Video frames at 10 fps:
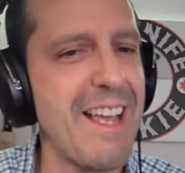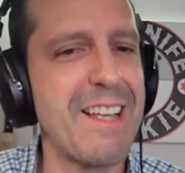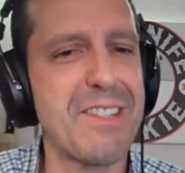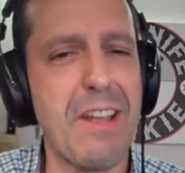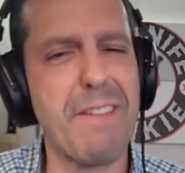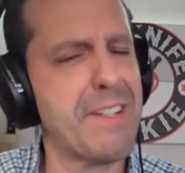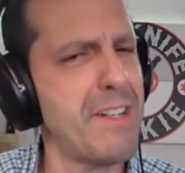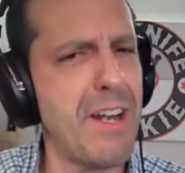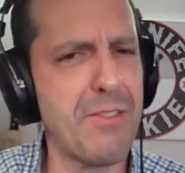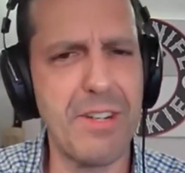
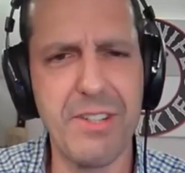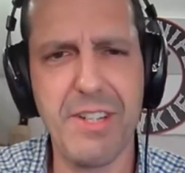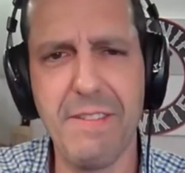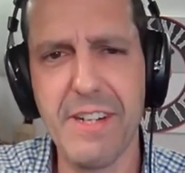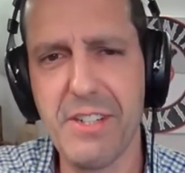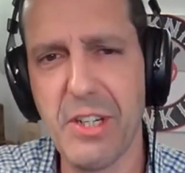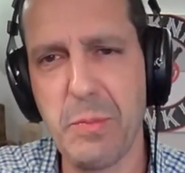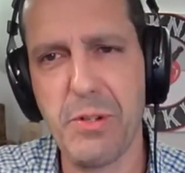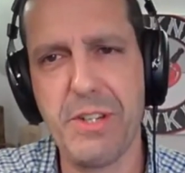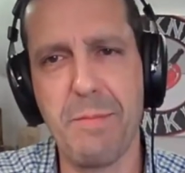
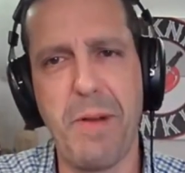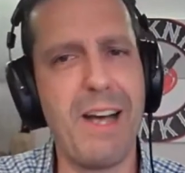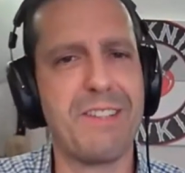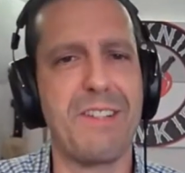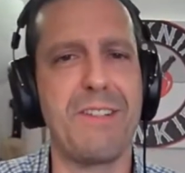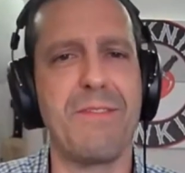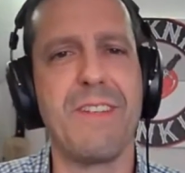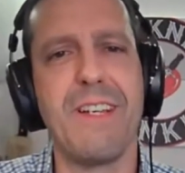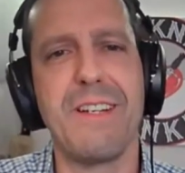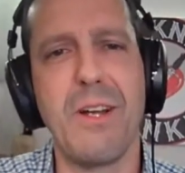1776% positive.
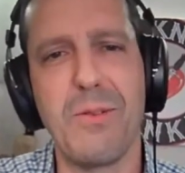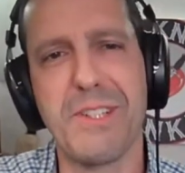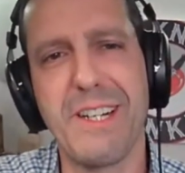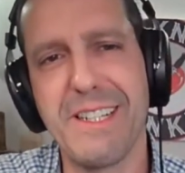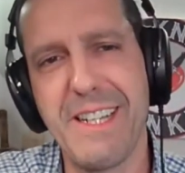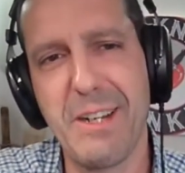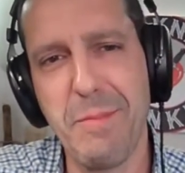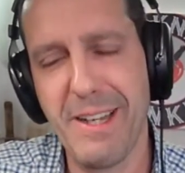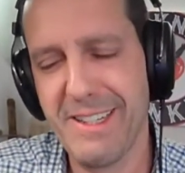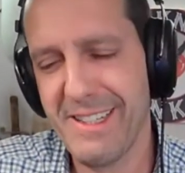No one's going to take
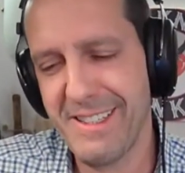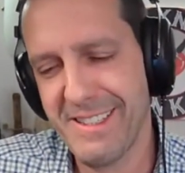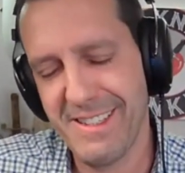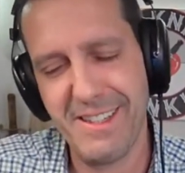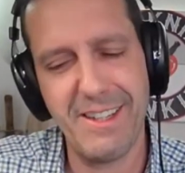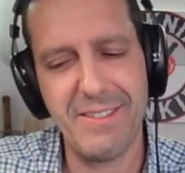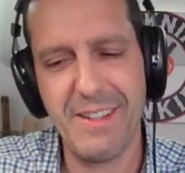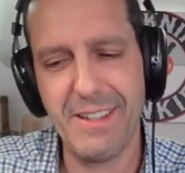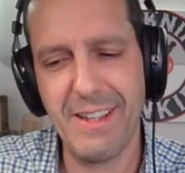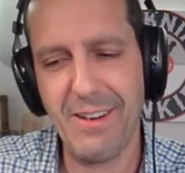my guns. Oh,
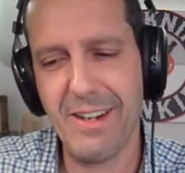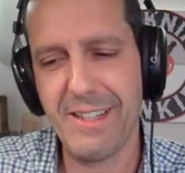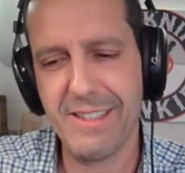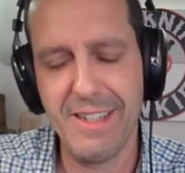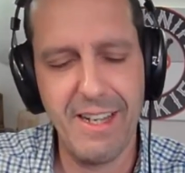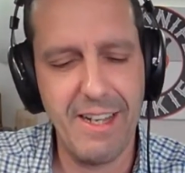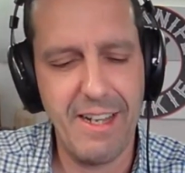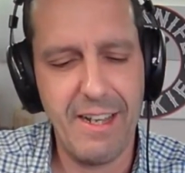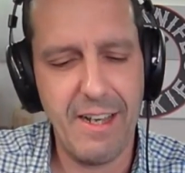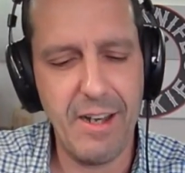hilarious.
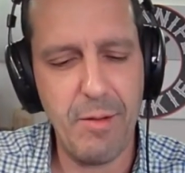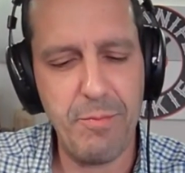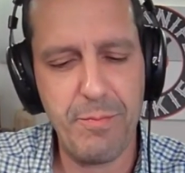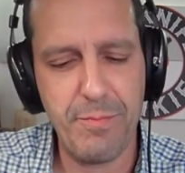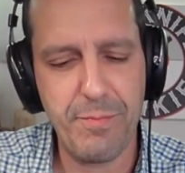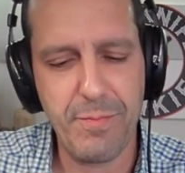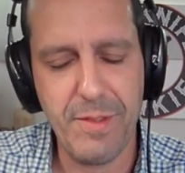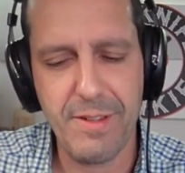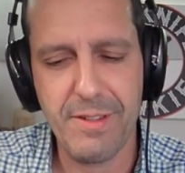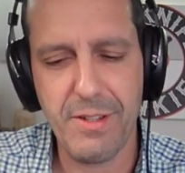Um,
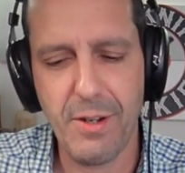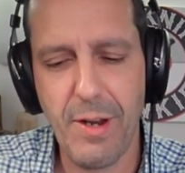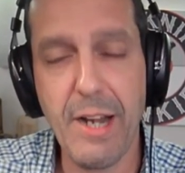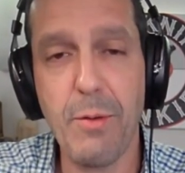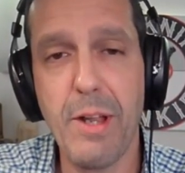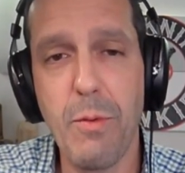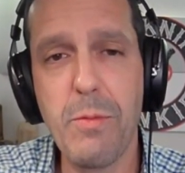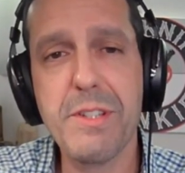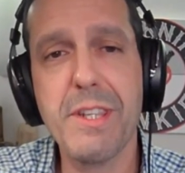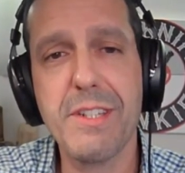so anyway, what
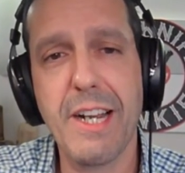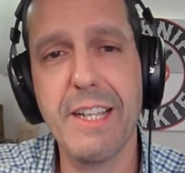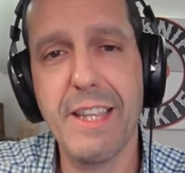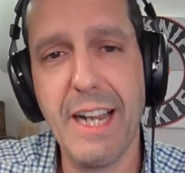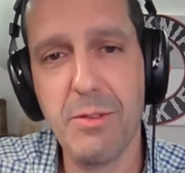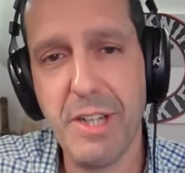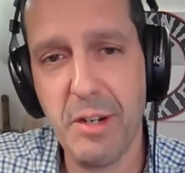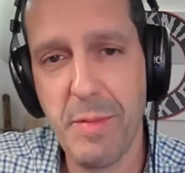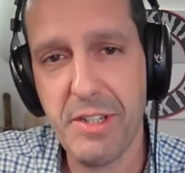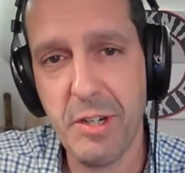was the second thing I was going to
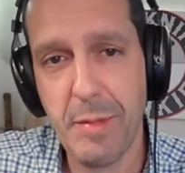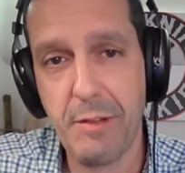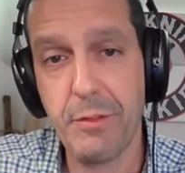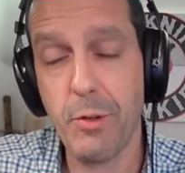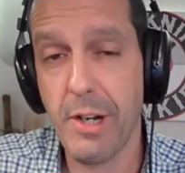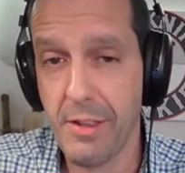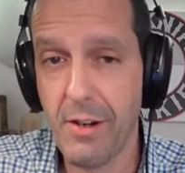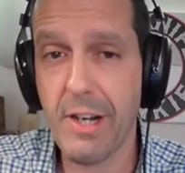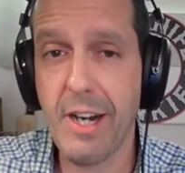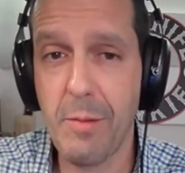mention about Florida? There
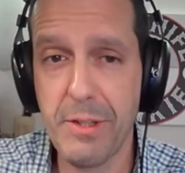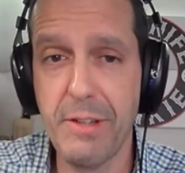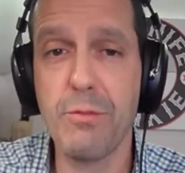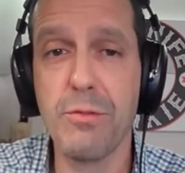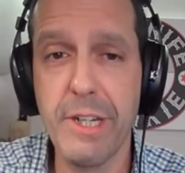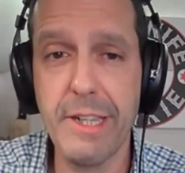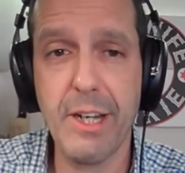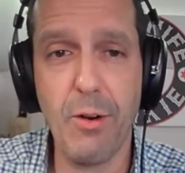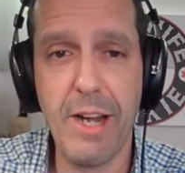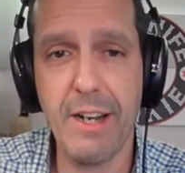are a couple of really
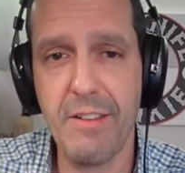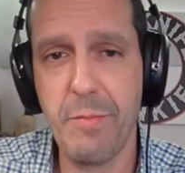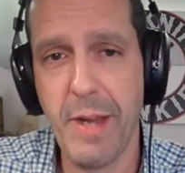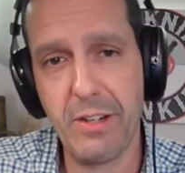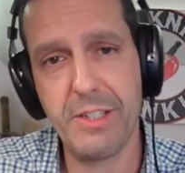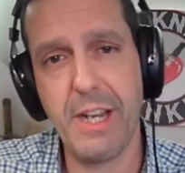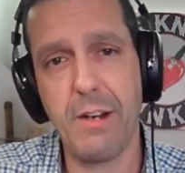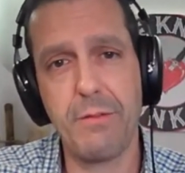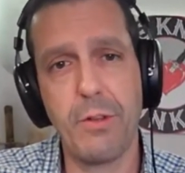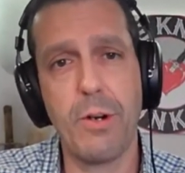great knife makers down
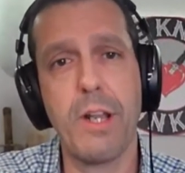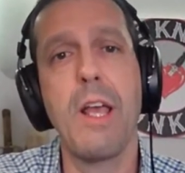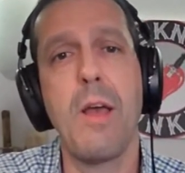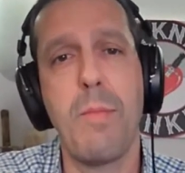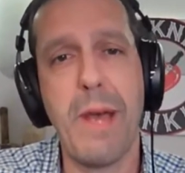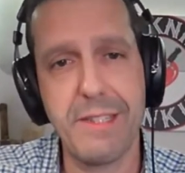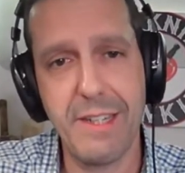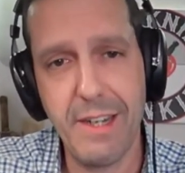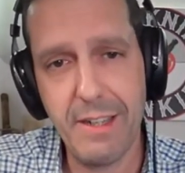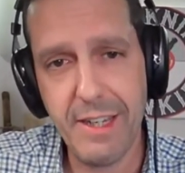in Florida.
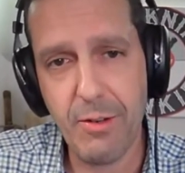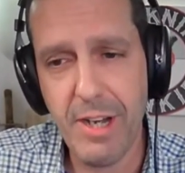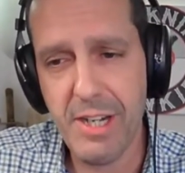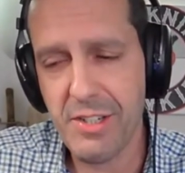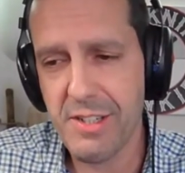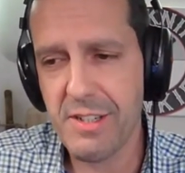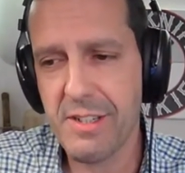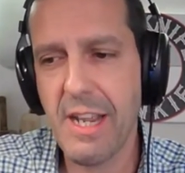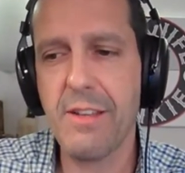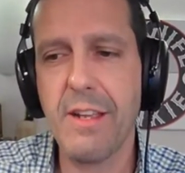Bastinelli Creations is
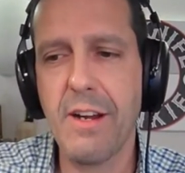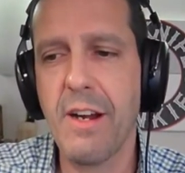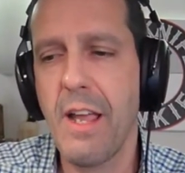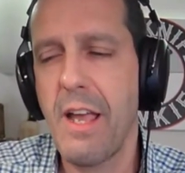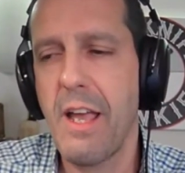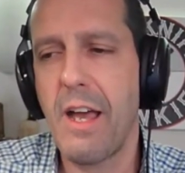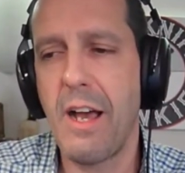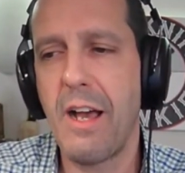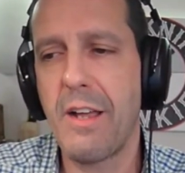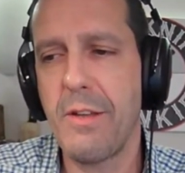down there.
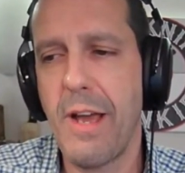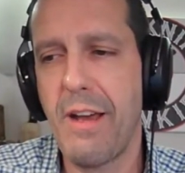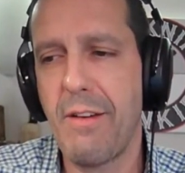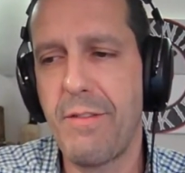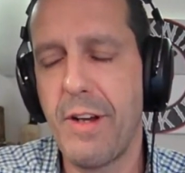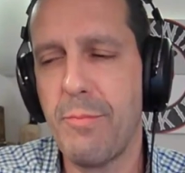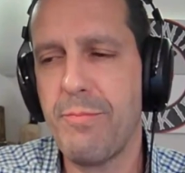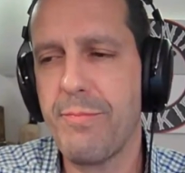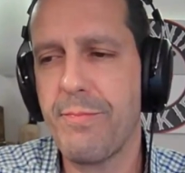Uh, you have um,